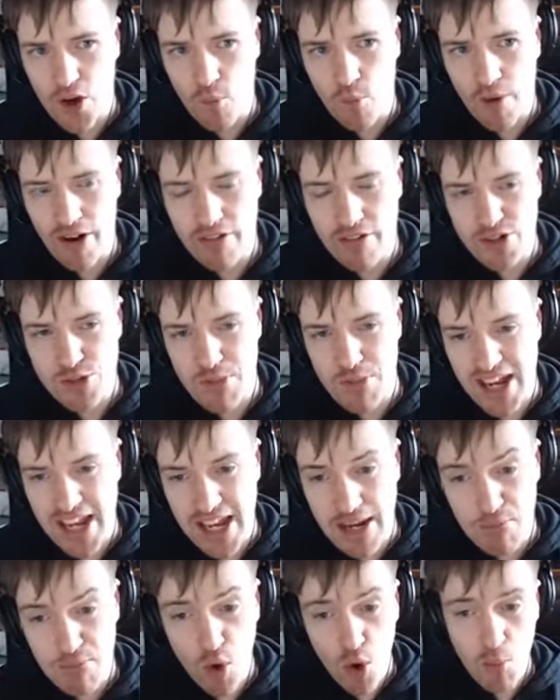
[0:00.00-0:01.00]
whereas
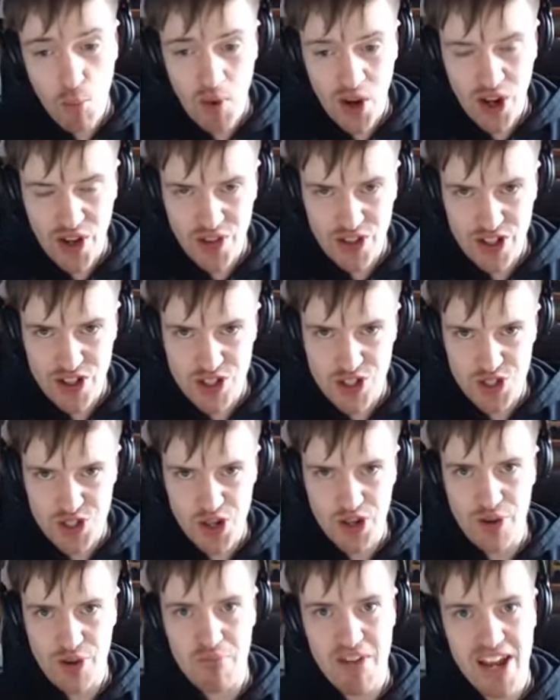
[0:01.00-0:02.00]
making more mileage is
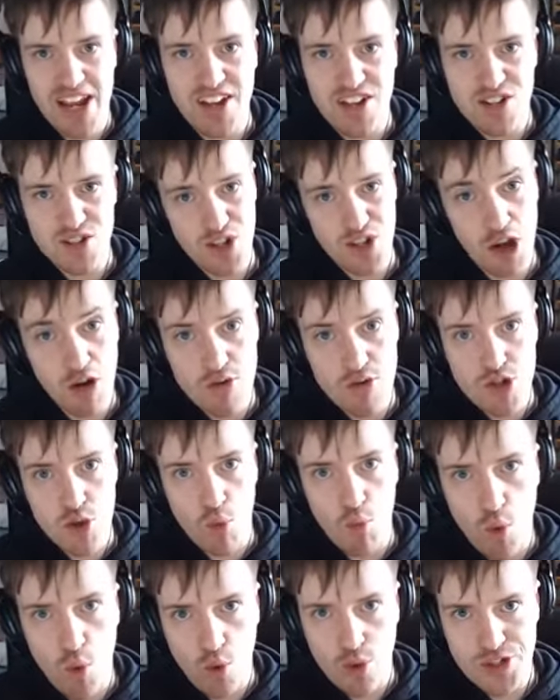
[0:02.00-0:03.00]
going to make us go
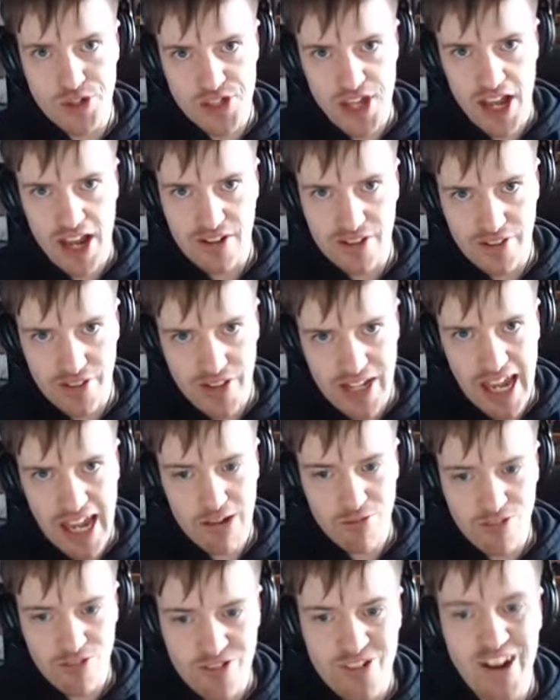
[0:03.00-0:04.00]
towards the end of the
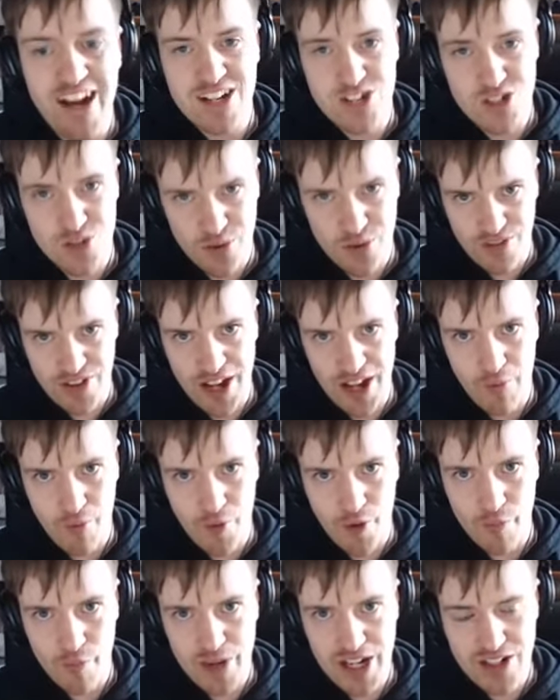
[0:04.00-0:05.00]
game faster, if you get
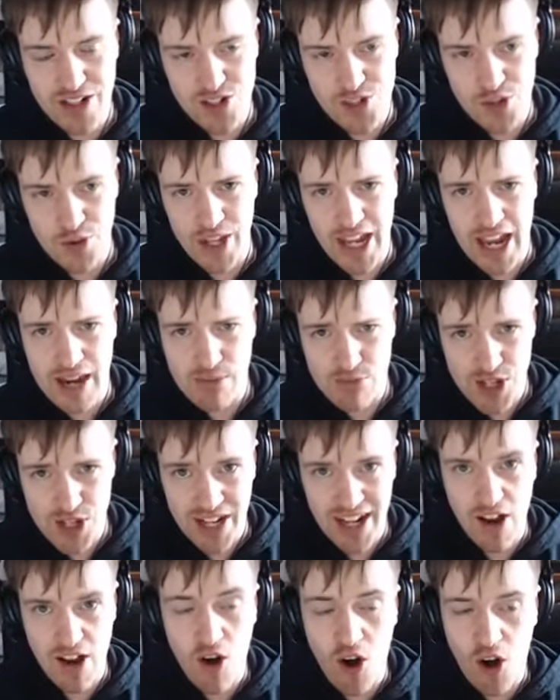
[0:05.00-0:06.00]
what I mean. So the game's going
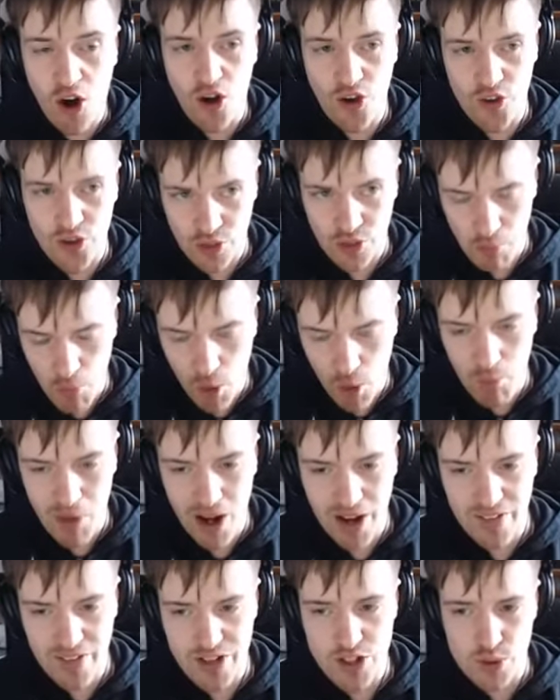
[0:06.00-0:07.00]
to get harder the more
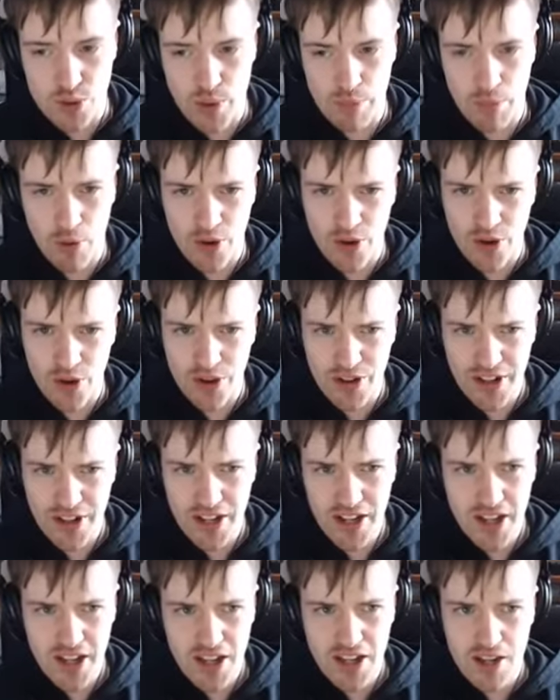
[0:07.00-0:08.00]
mileage we put on,
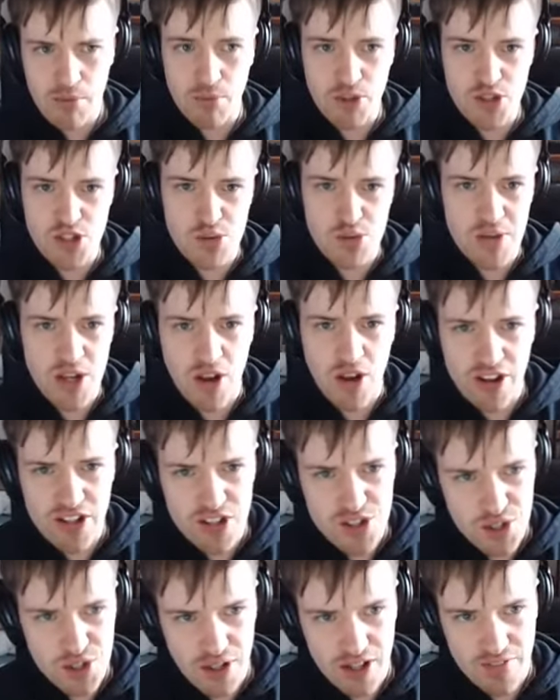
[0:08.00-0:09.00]
but to be
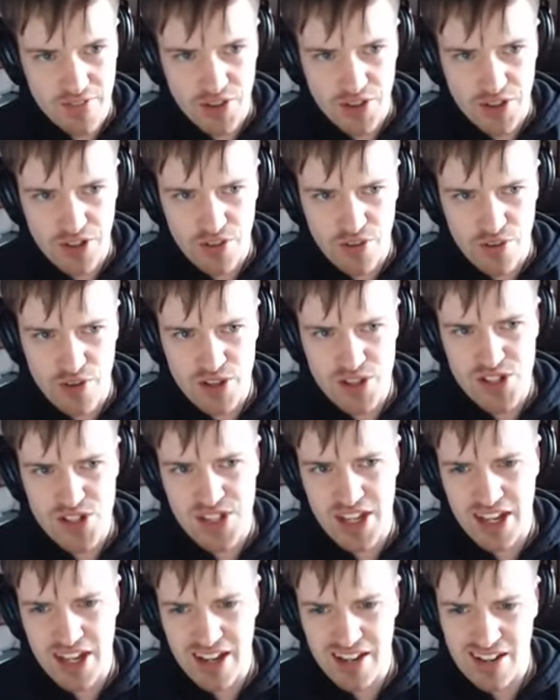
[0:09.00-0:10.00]
honest, like, the difference
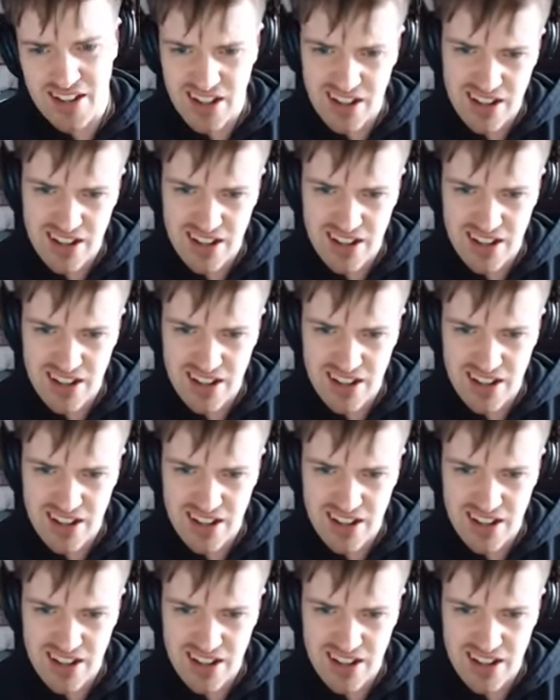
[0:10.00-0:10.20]
there